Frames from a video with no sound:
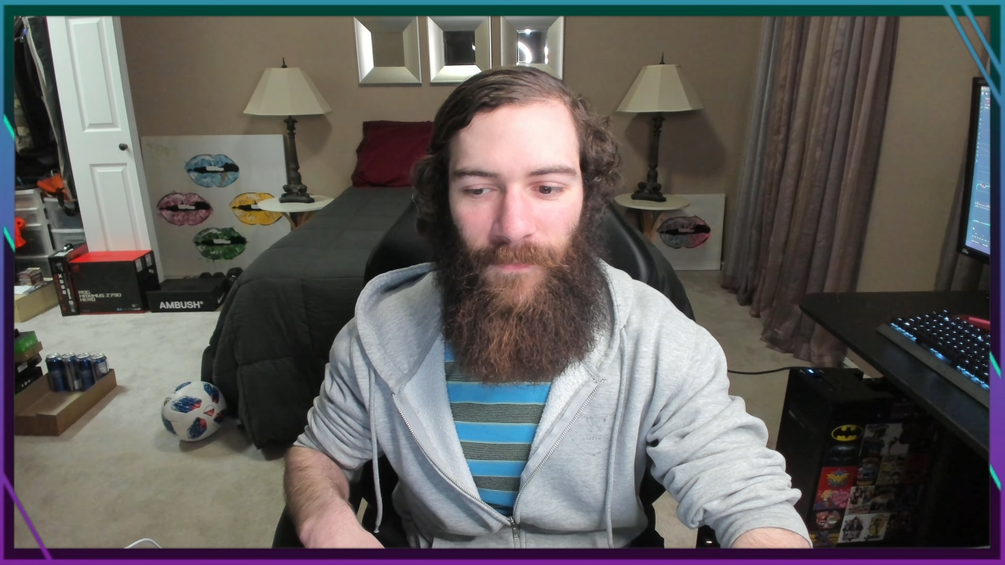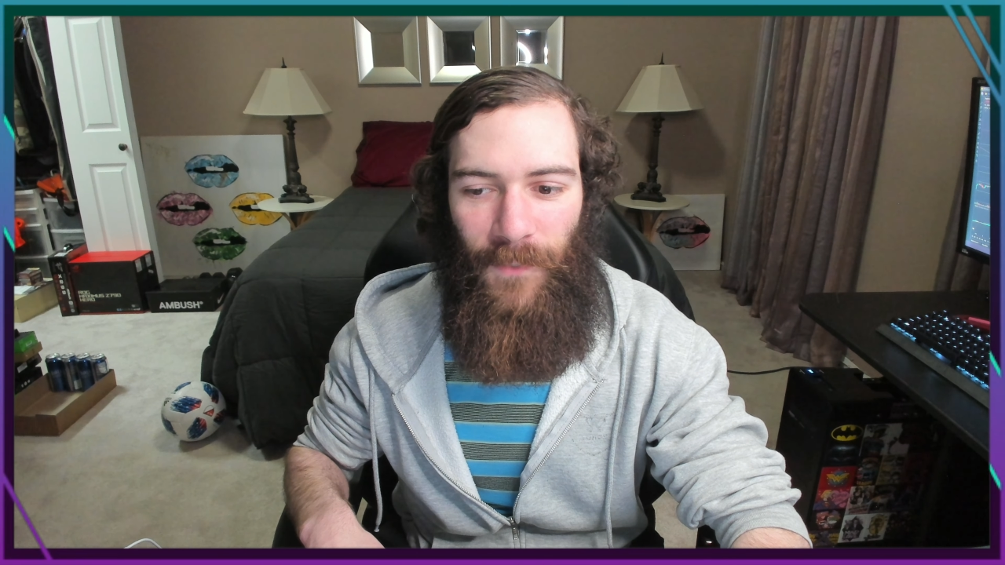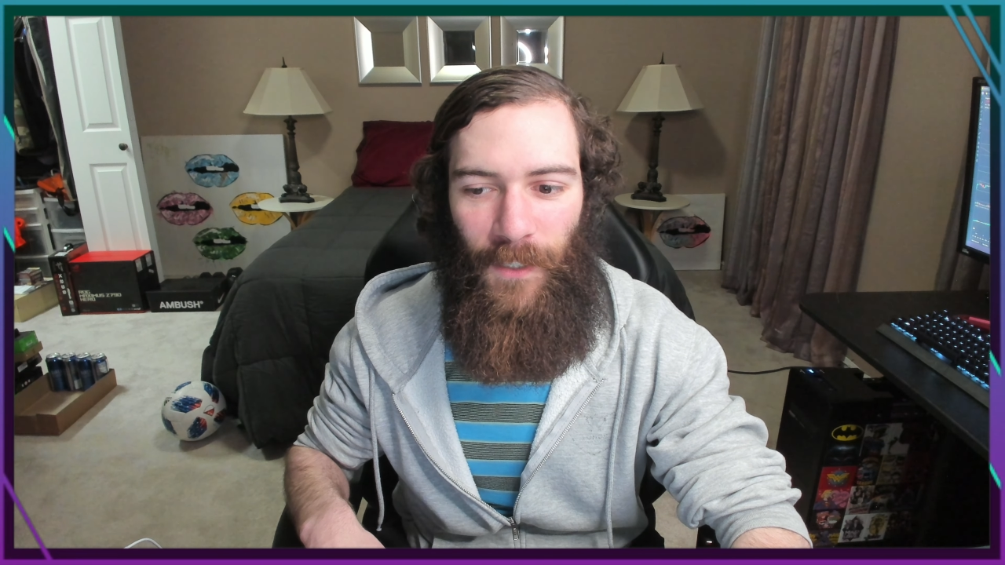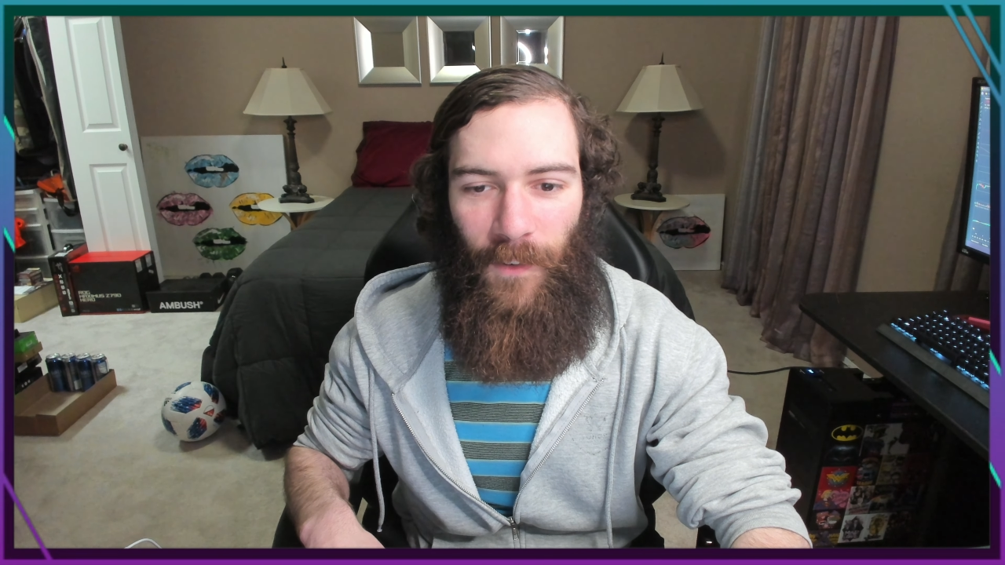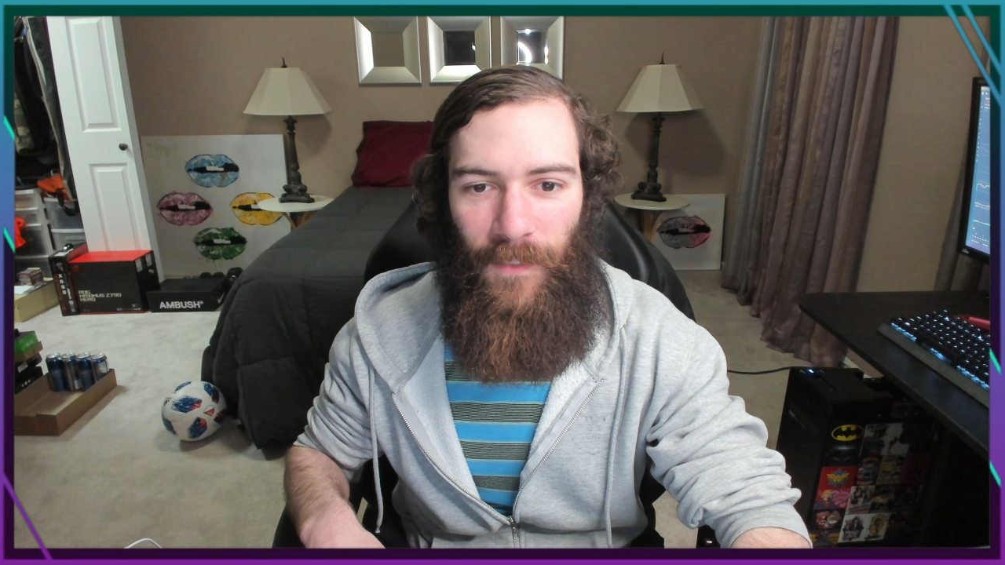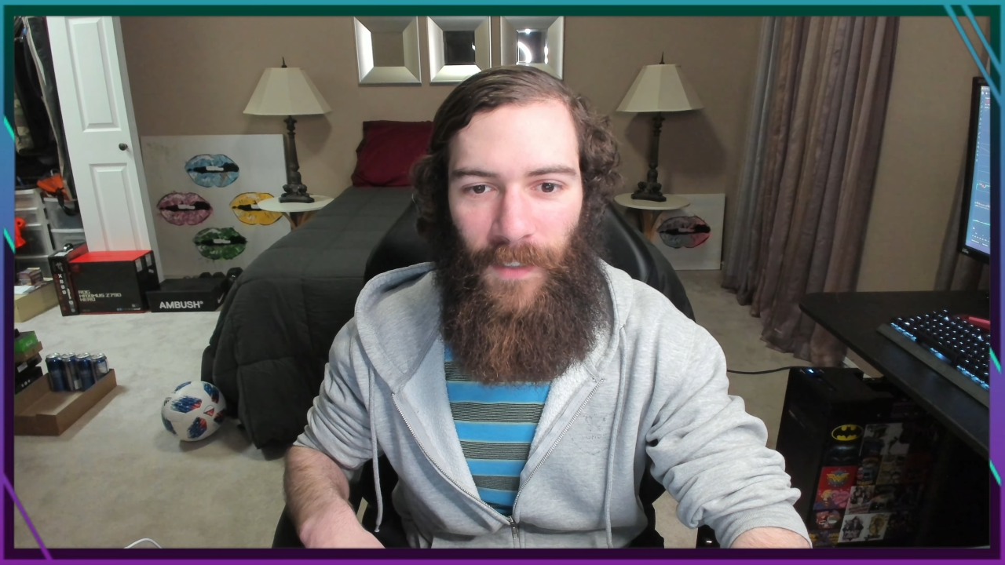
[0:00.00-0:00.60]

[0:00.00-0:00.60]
you know,